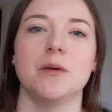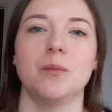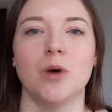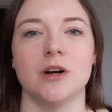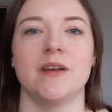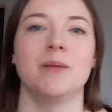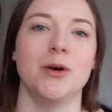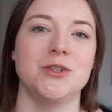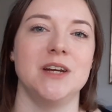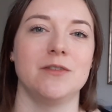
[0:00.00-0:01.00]
on one and then a
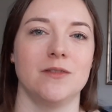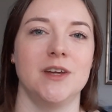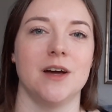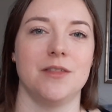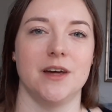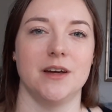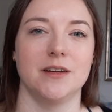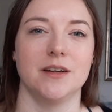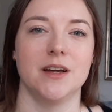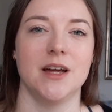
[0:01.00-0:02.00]
motif on the
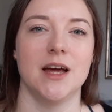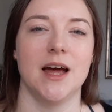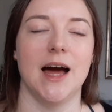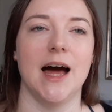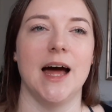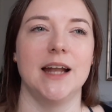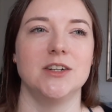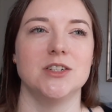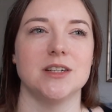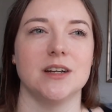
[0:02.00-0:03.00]
other,
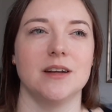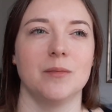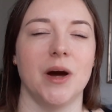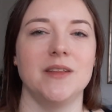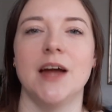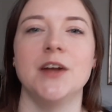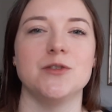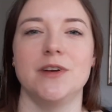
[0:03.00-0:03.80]
and by the end of an